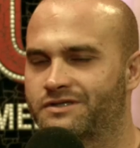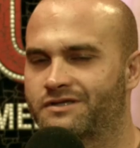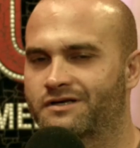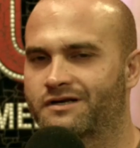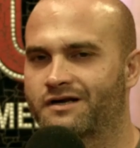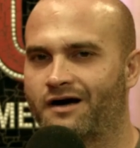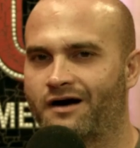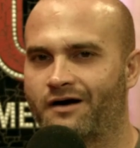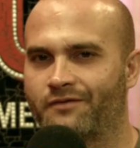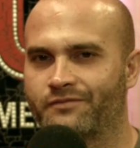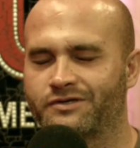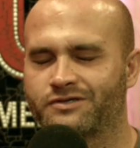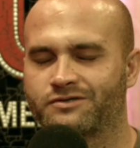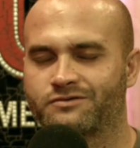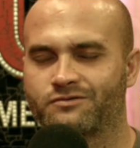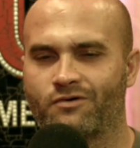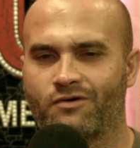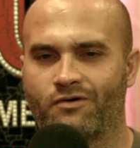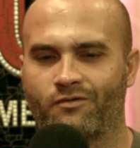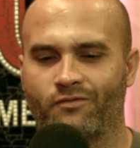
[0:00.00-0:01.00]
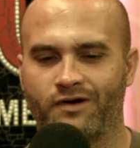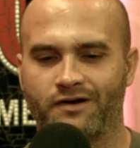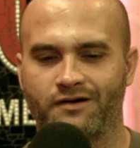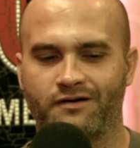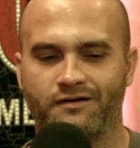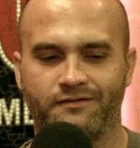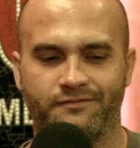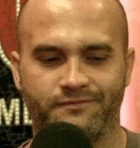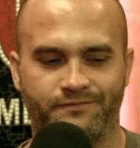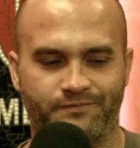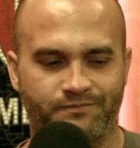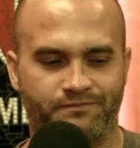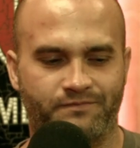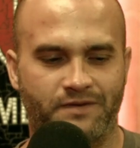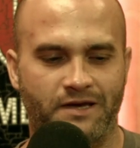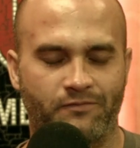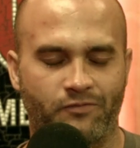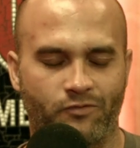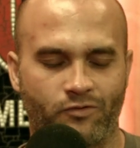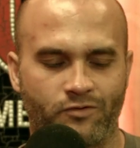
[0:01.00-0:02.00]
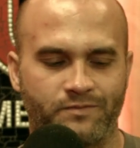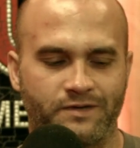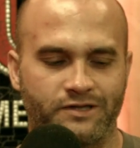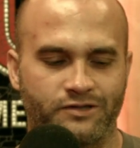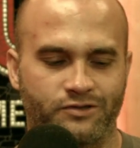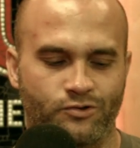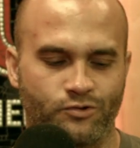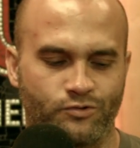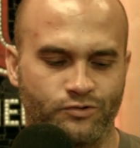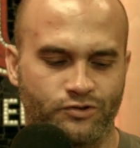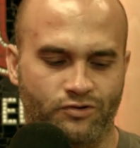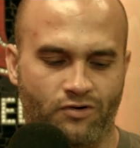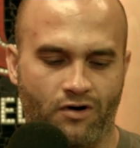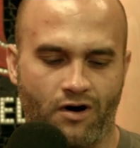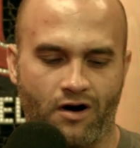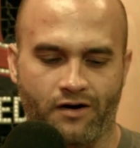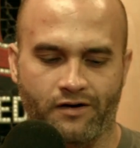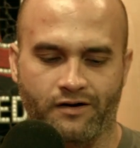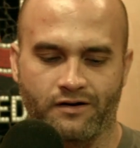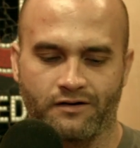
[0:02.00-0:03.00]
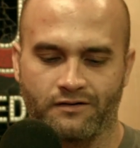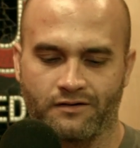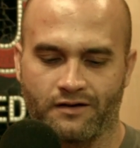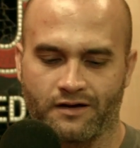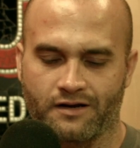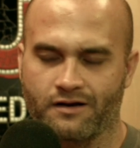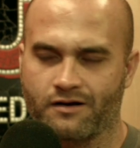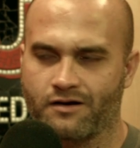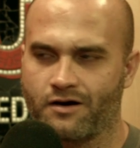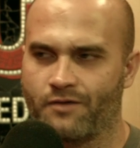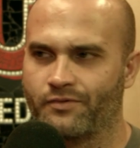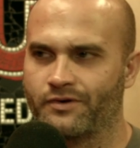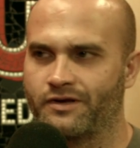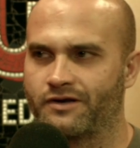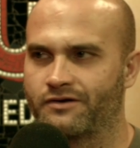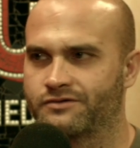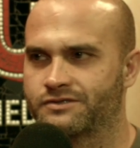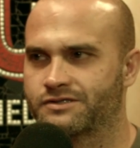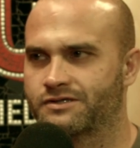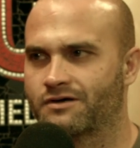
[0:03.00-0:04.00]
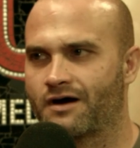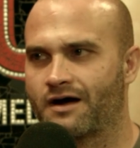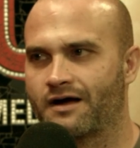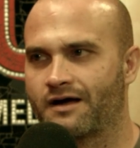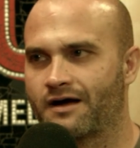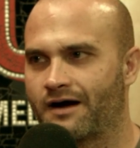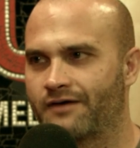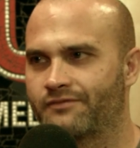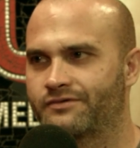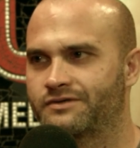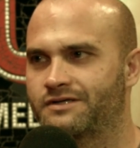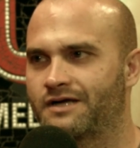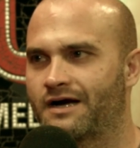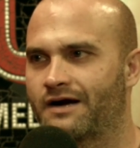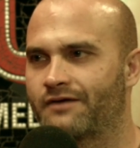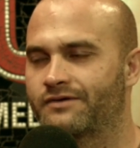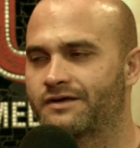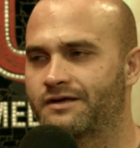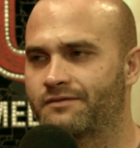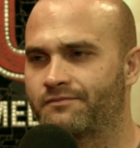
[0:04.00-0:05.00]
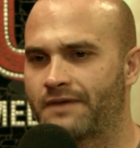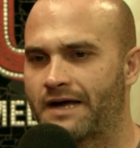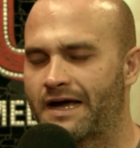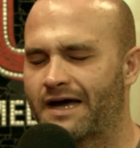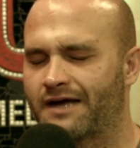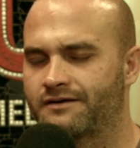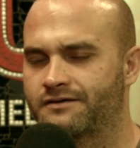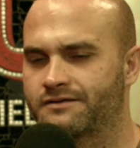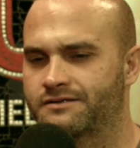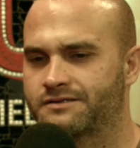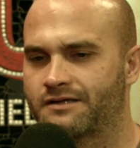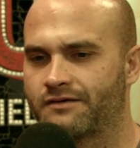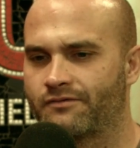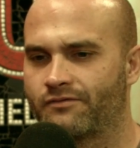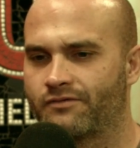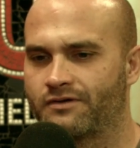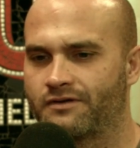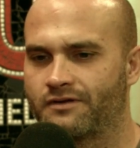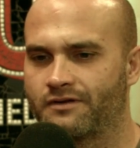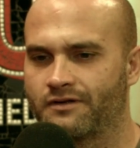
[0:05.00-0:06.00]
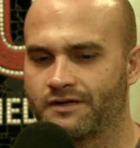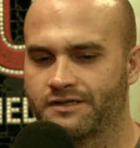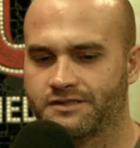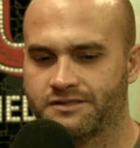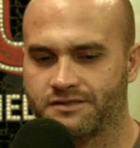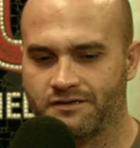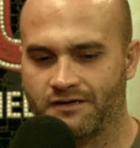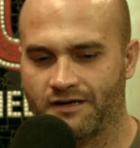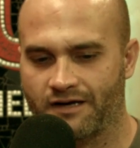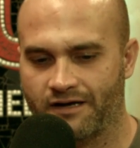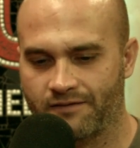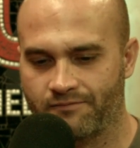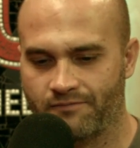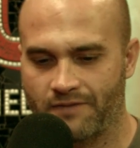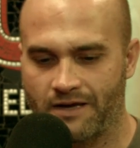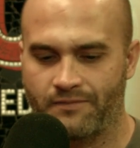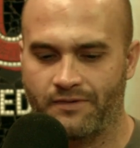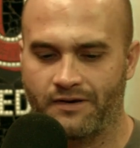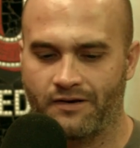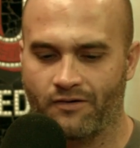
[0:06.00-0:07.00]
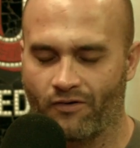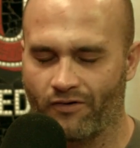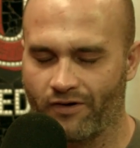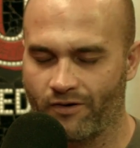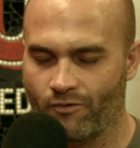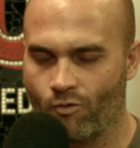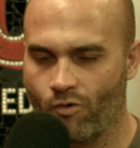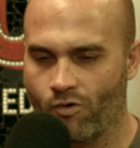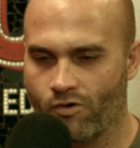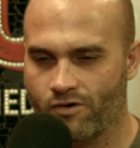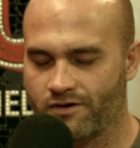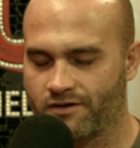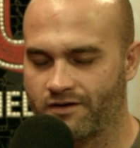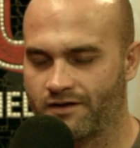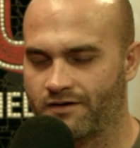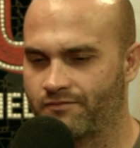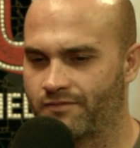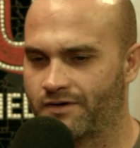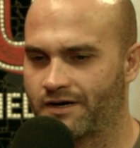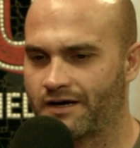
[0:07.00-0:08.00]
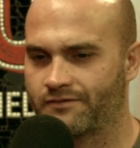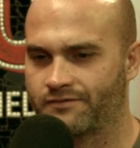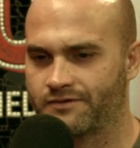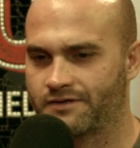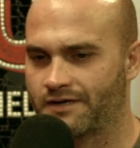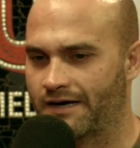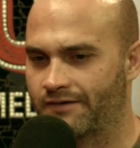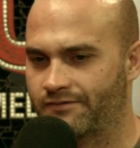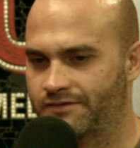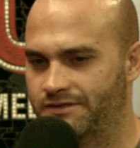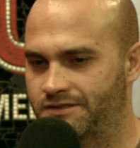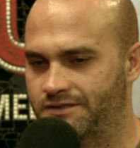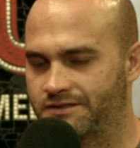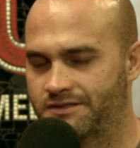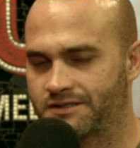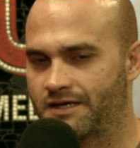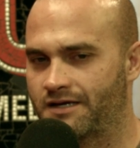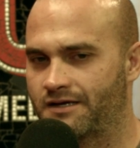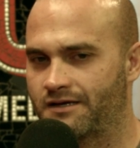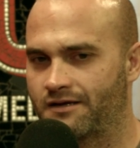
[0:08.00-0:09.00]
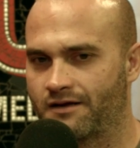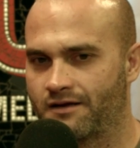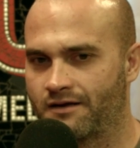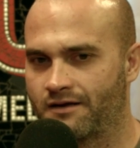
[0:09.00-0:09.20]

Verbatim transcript: the There's comedy etiquette. store when people would be too drunk, and like a couple years ago, I, I would I would get mad because they wouldn't listen. I maybe already warned them, but I would I would say